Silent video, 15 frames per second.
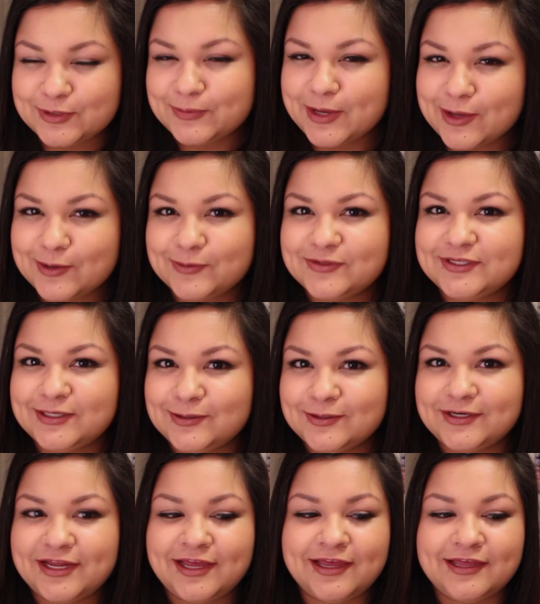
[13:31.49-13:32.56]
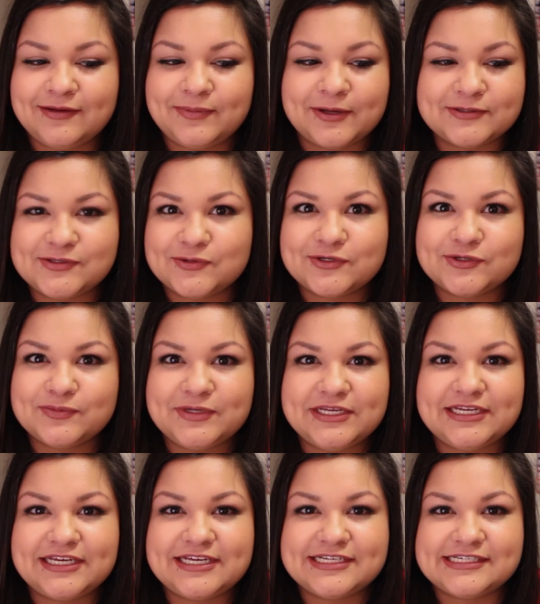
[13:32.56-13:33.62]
and about the internet and about social media,